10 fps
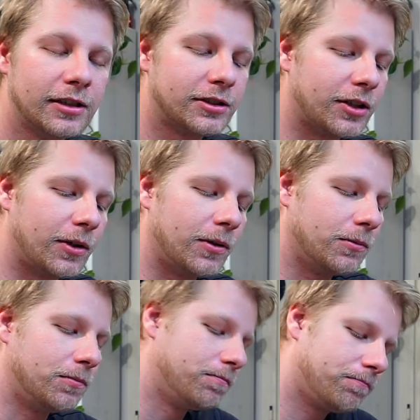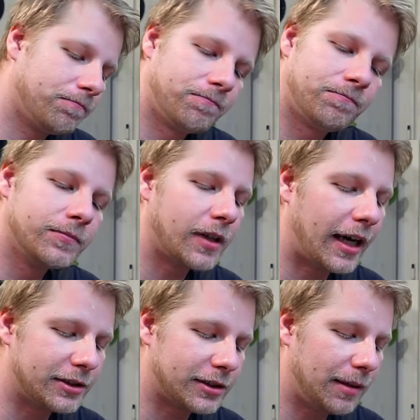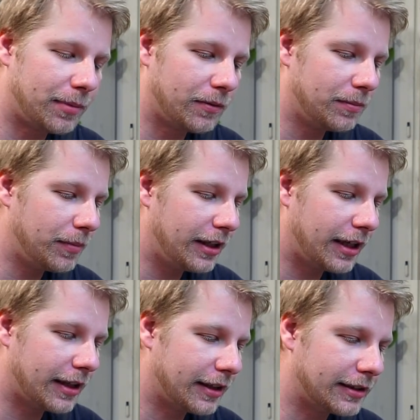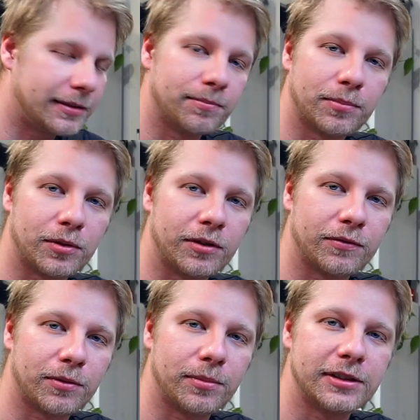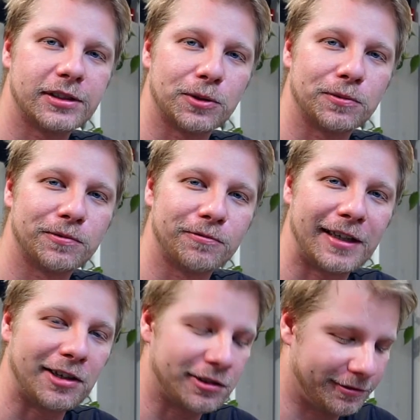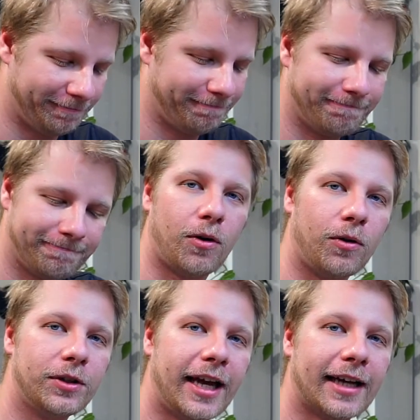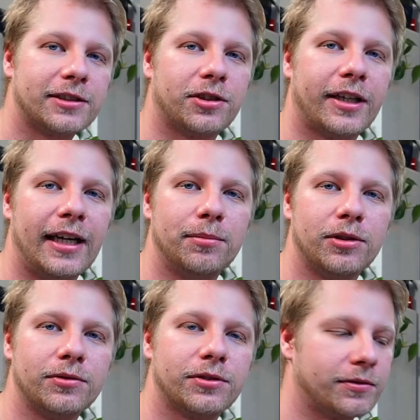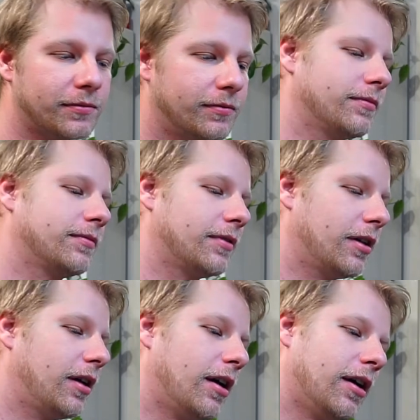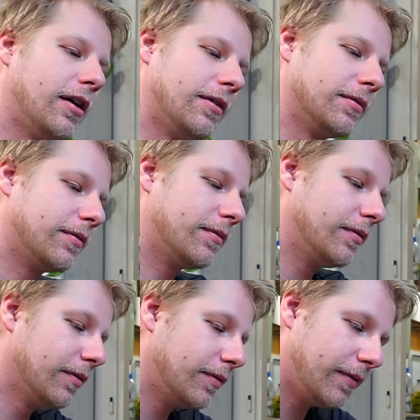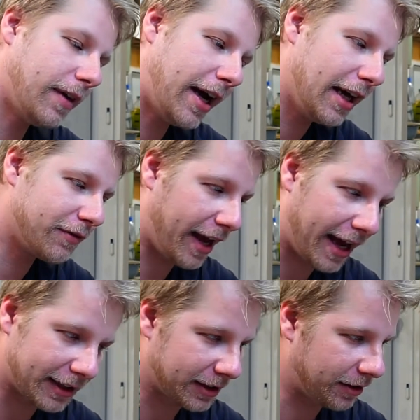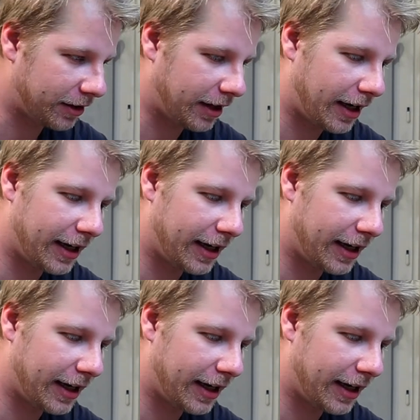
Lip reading: So I just keep it with me, and that's important for me, so why not? All the extra cables. I have XLR, I